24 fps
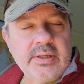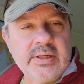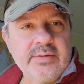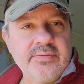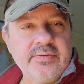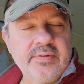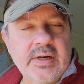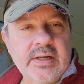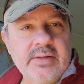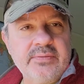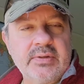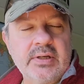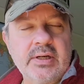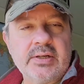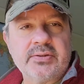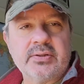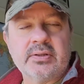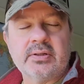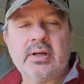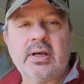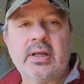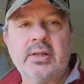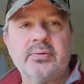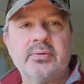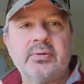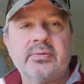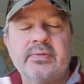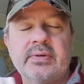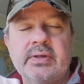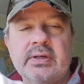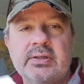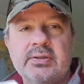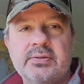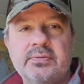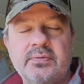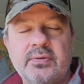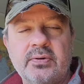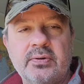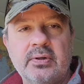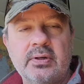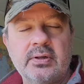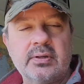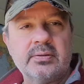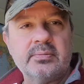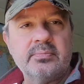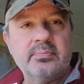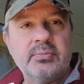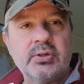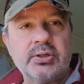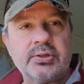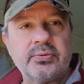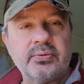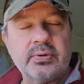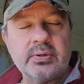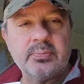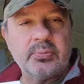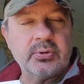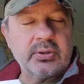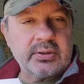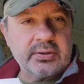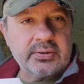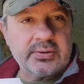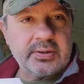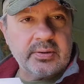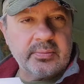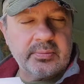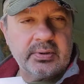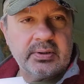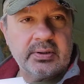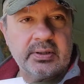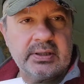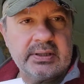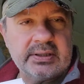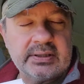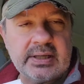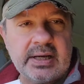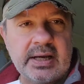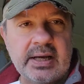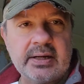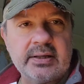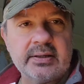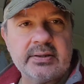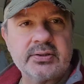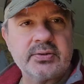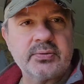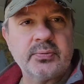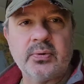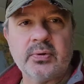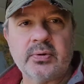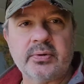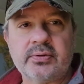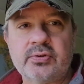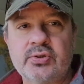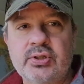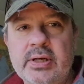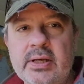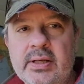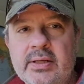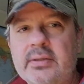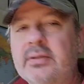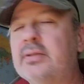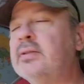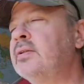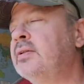like $5,000 advance for a mystery book or something like that, it's worth shit.